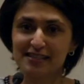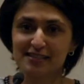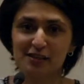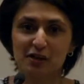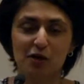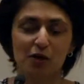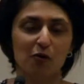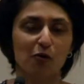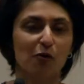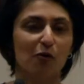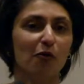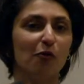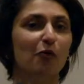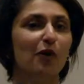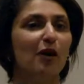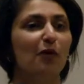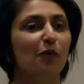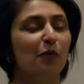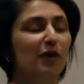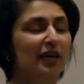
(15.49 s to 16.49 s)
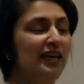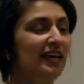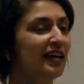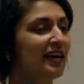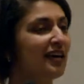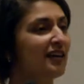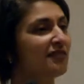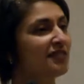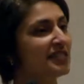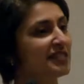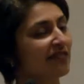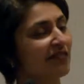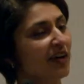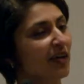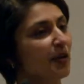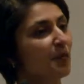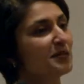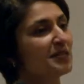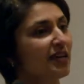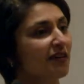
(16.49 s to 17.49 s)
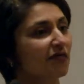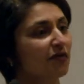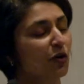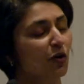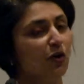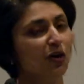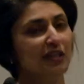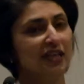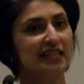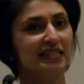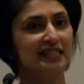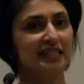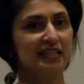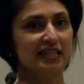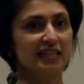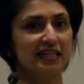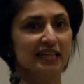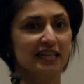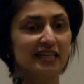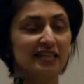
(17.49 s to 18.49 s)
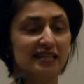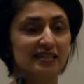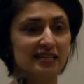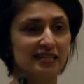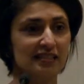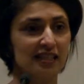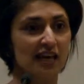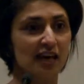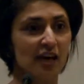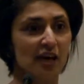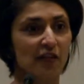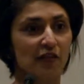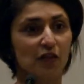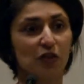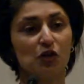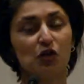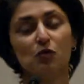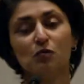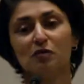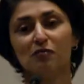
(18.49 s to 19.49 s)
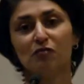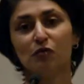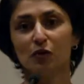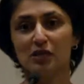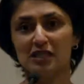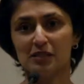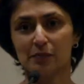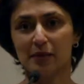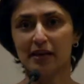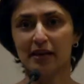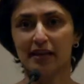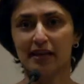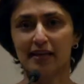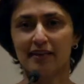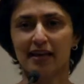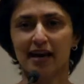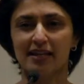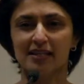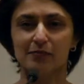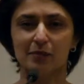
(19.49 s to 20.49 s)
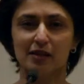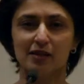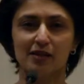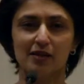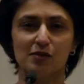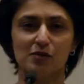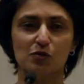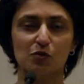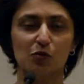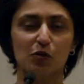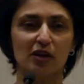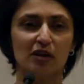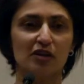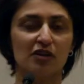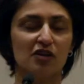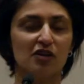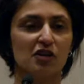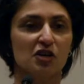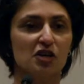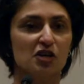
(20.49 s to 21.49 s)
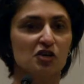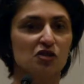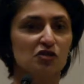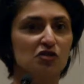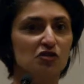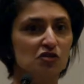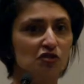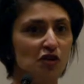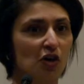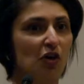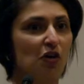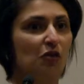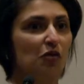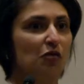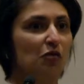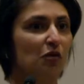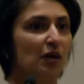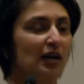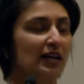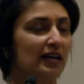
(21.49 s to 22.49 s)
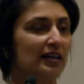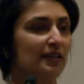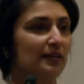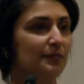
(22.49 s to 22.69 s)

So what we have developed at VocaliD is the human voice bank, and that's because we are so,